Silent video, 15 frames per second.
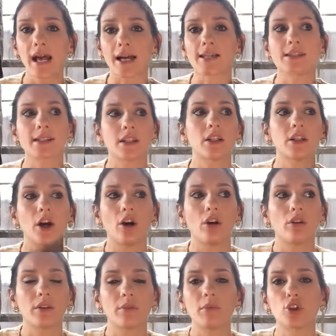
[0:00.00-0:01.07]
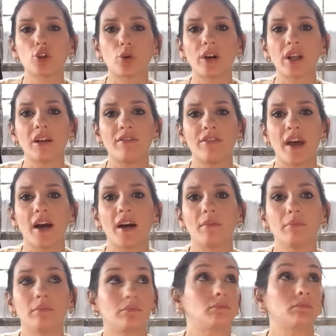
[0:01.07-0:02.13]
yes, you know, the majority of
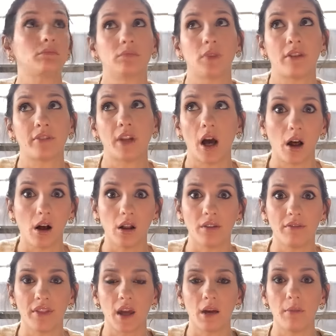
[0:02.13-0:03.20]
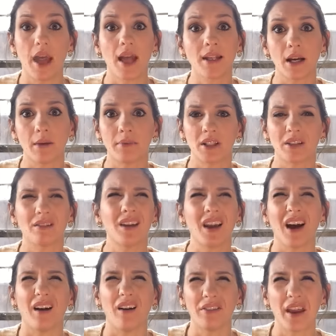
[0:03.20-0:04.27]
them, if not all of them, end up to,
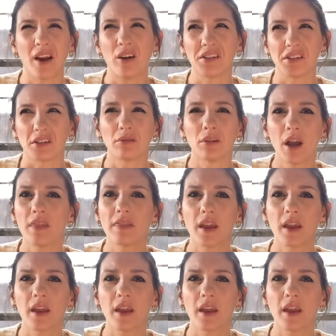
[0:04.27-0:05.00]
yeah, they all do.